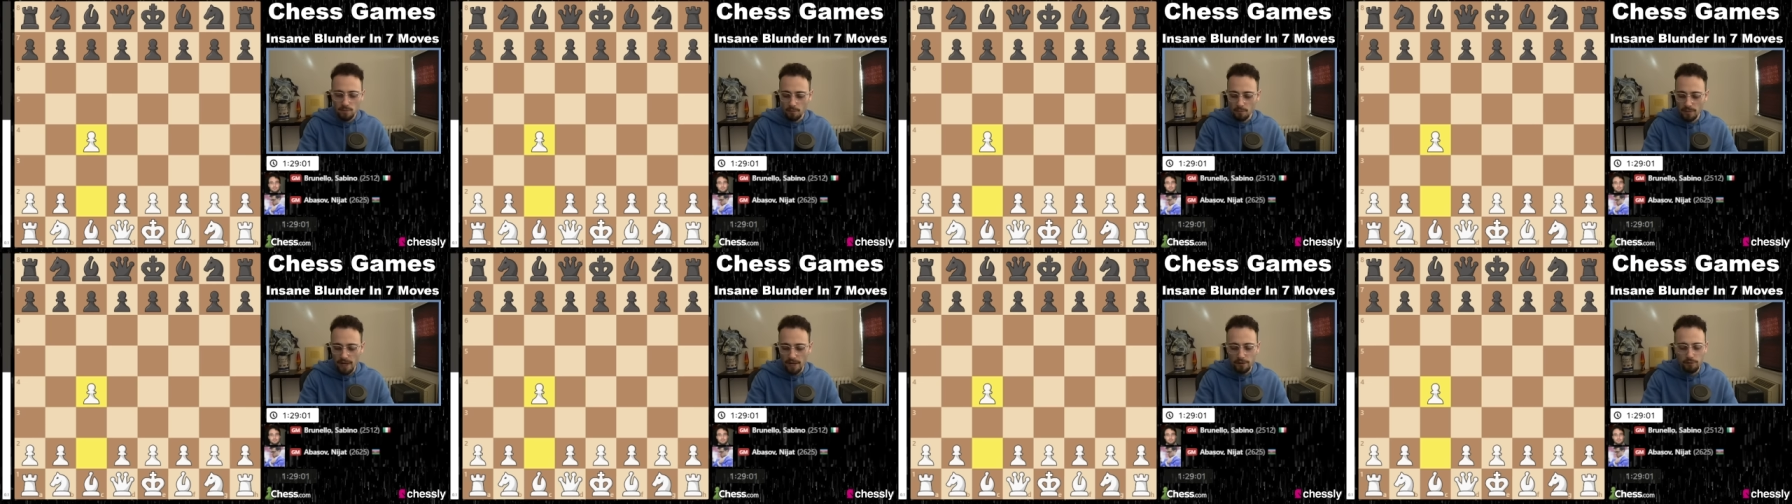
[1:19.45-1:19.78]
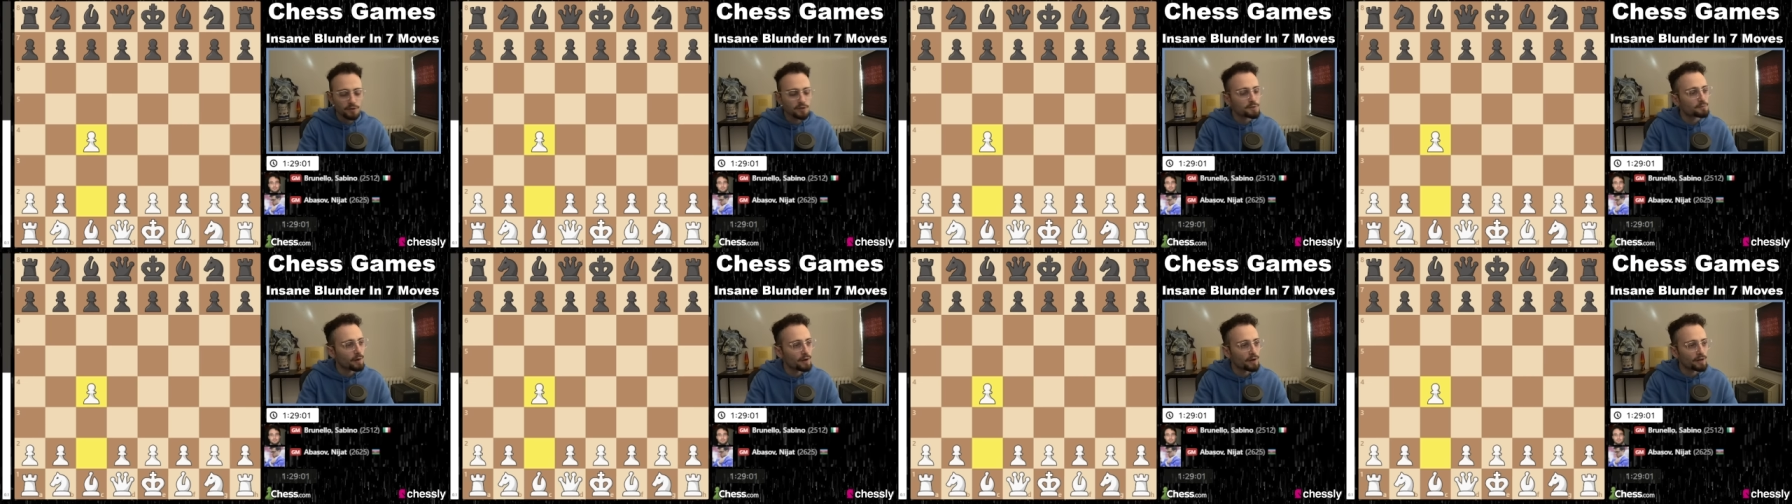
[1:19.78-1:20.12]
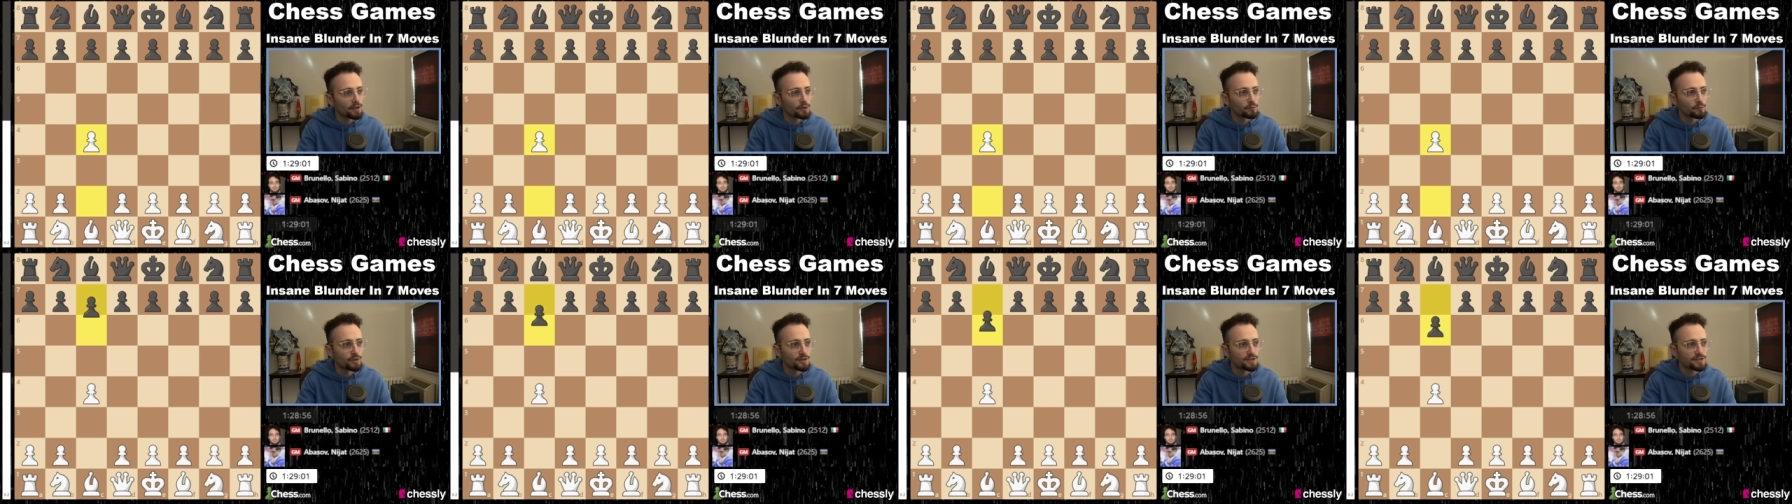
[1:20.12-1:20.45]
Black
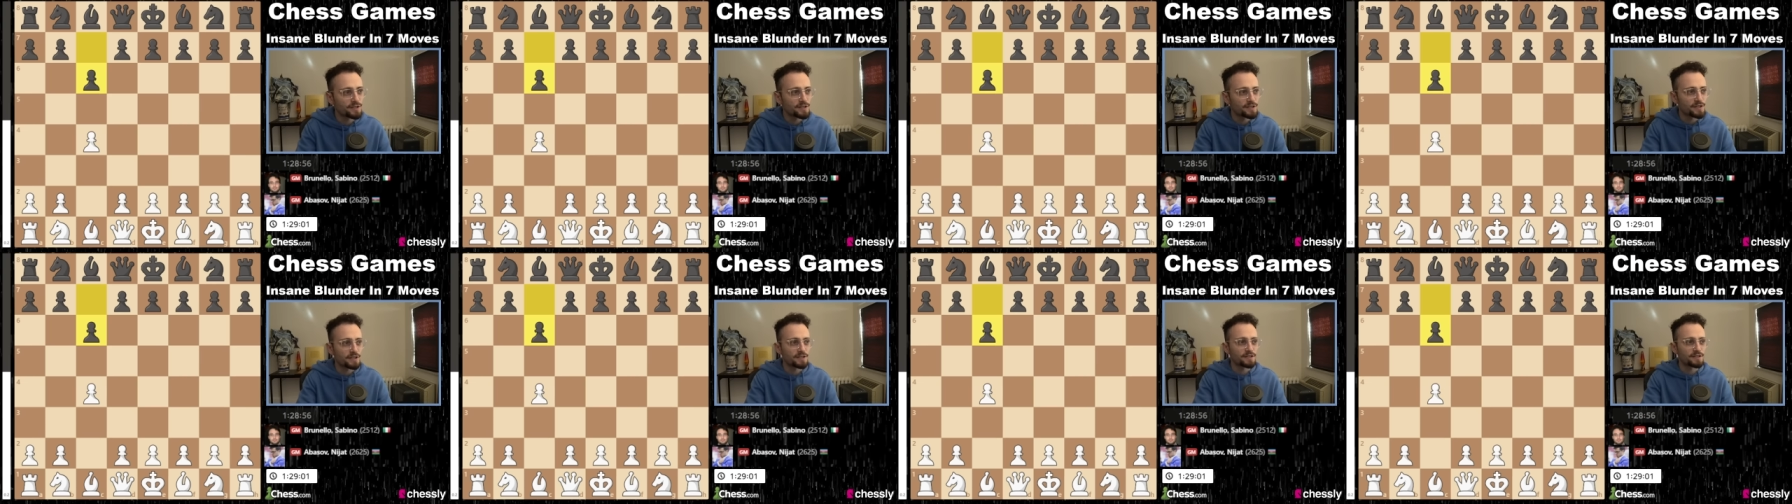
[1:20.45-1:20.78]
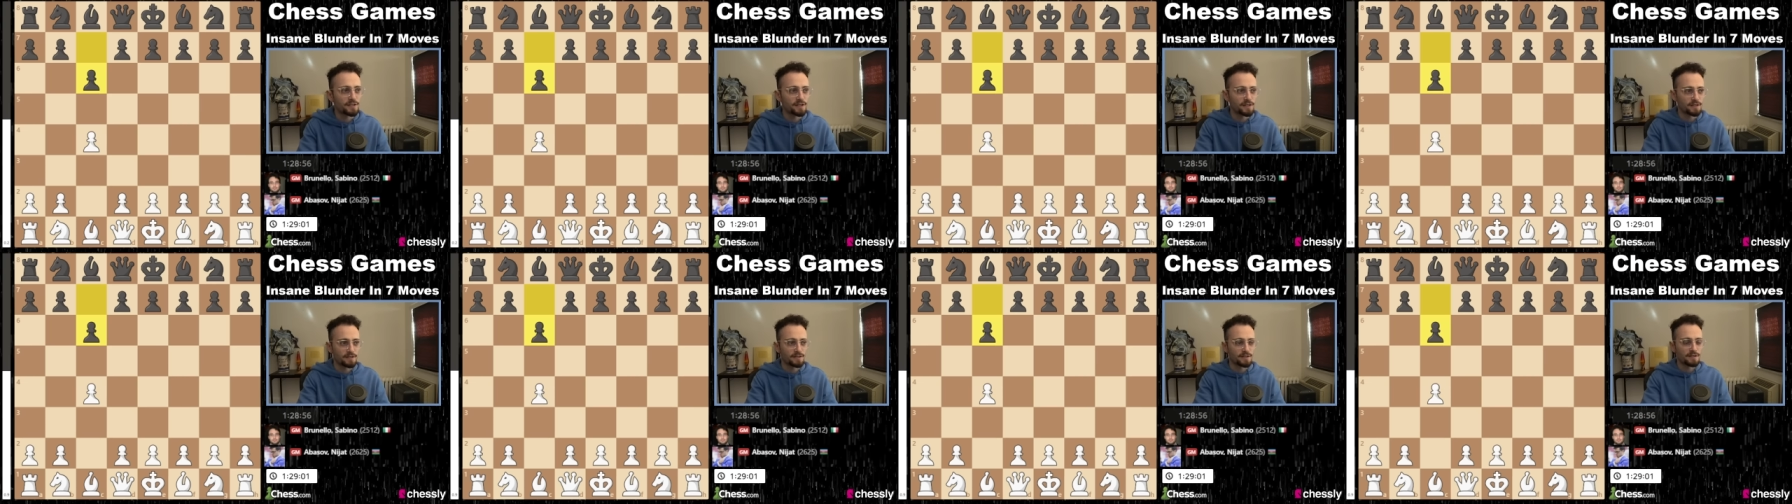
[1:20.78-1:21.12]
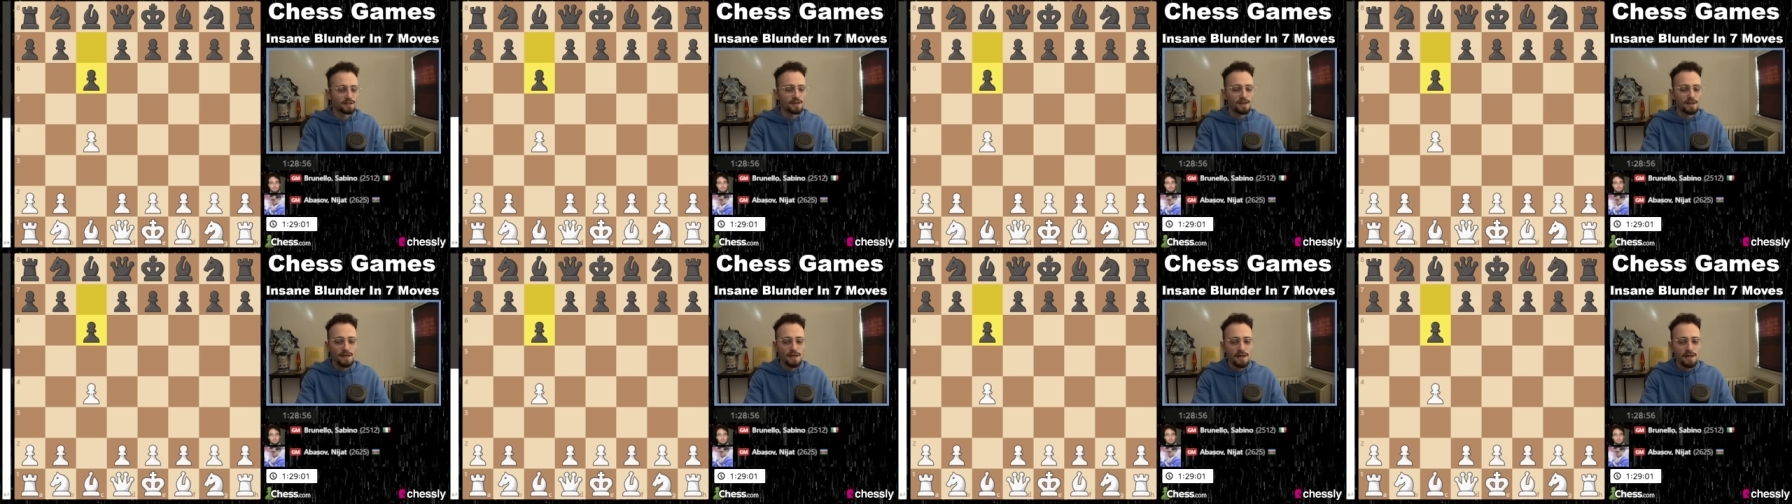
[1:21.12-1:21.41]
responded with c6